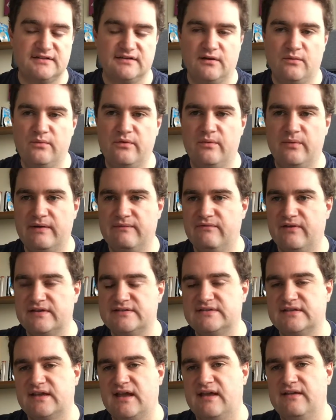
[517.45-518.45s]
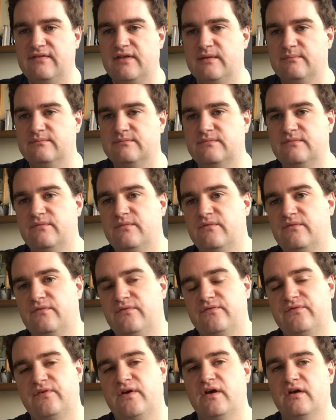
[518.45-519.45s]
and I will investigate them
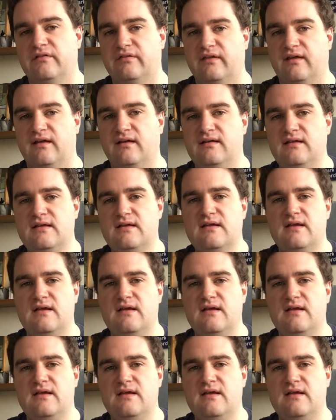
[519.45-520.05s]
further.